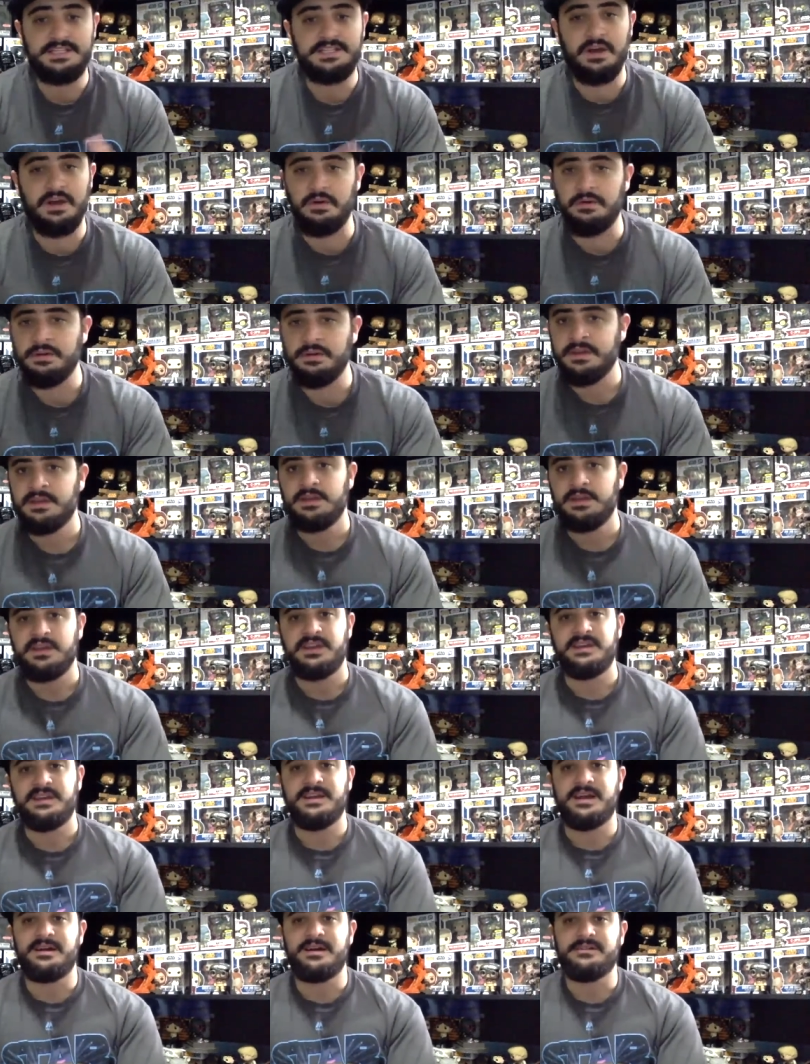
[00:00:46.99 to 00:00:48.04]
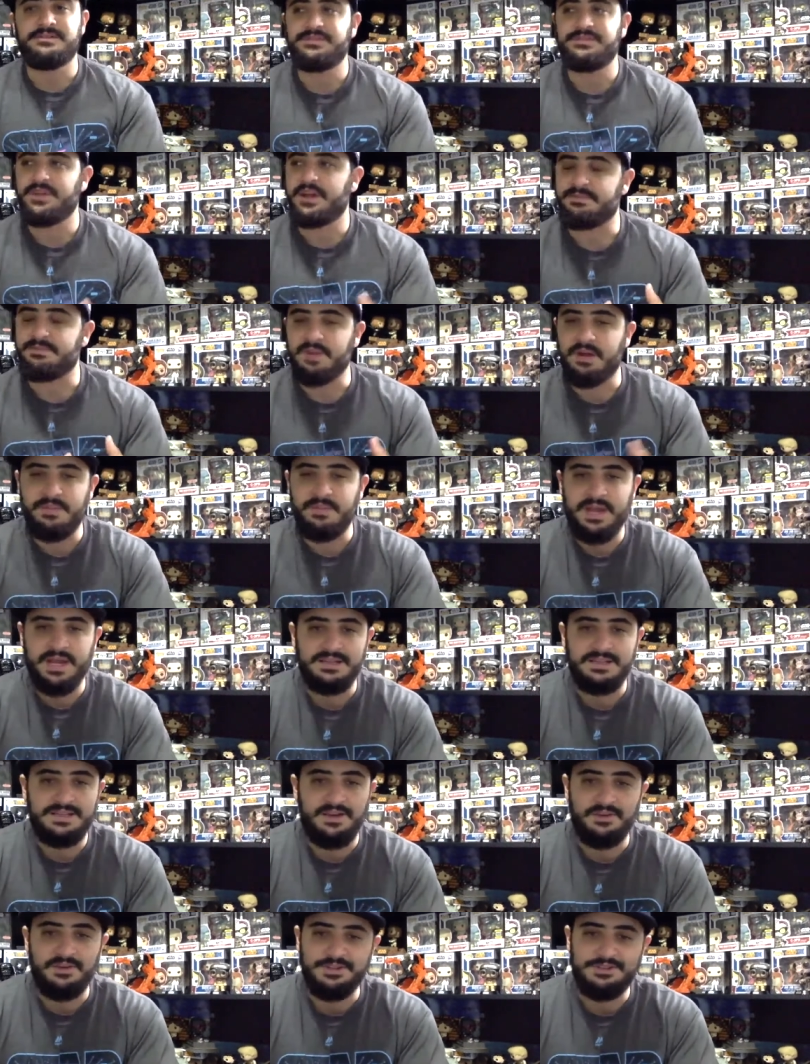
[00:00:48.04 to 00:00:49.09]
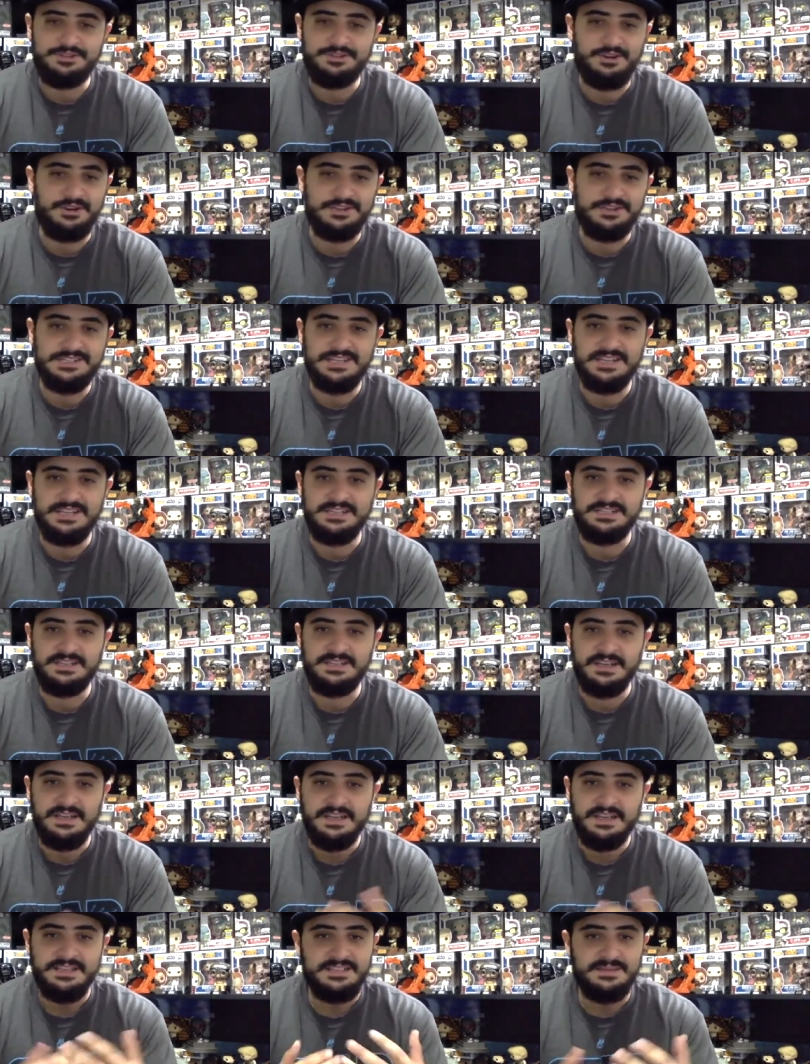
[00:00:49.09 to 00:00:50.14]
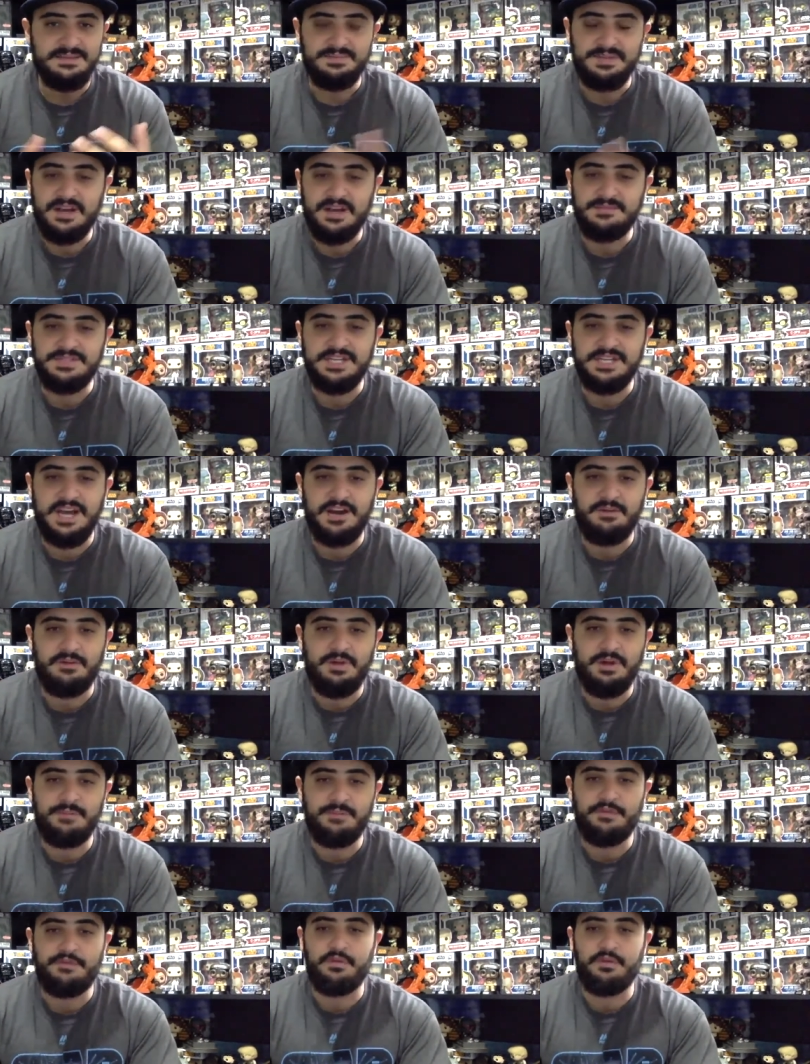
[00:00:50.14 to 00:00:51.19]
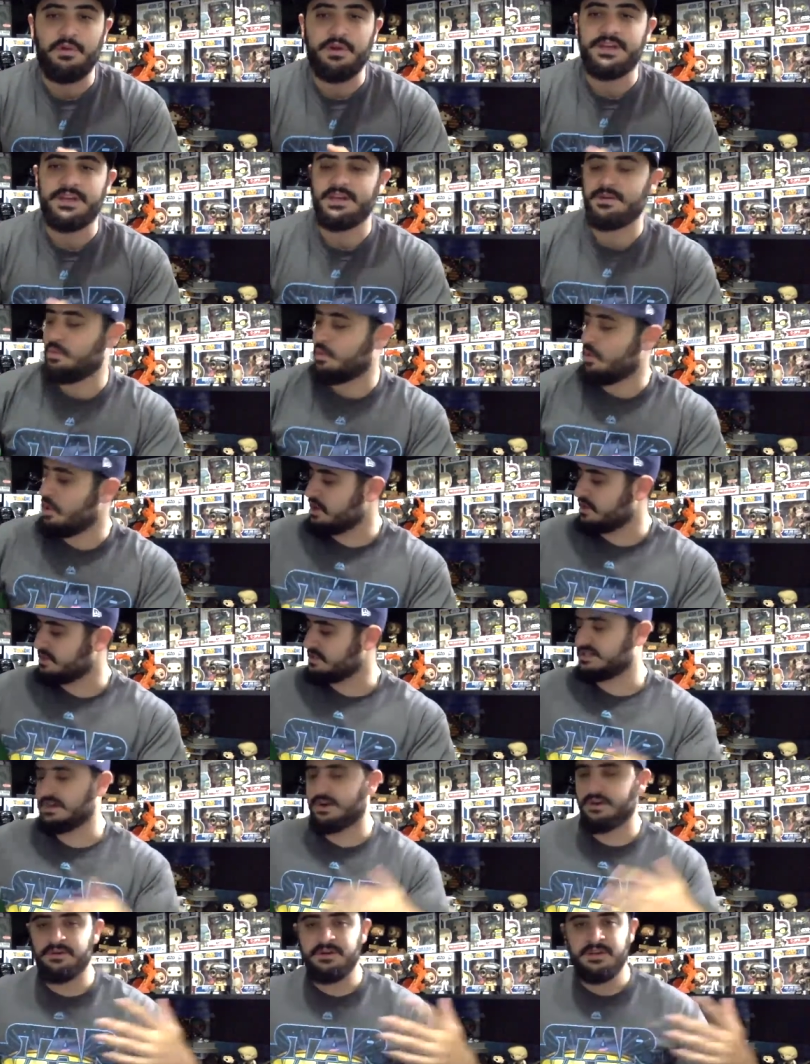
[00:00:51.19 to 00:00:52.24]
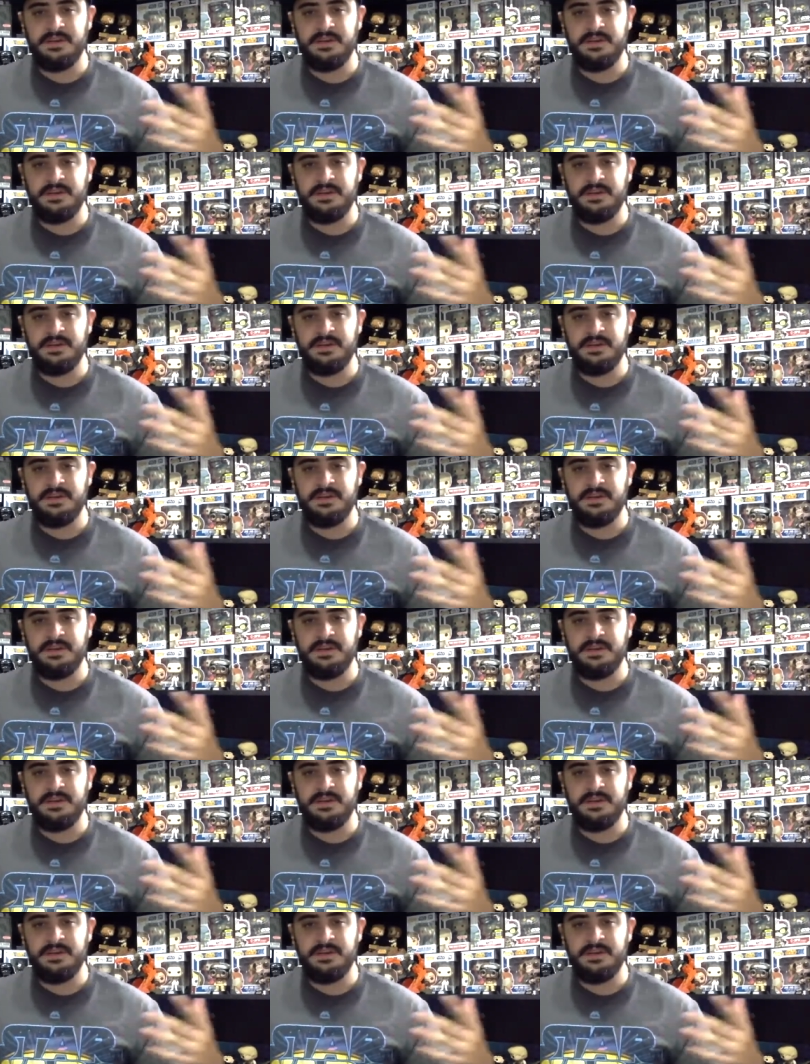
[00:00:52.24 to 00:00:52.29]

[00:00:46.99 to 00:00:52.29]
So you know, like my man Tony Stark says, sometimes you got to run before you can walk. So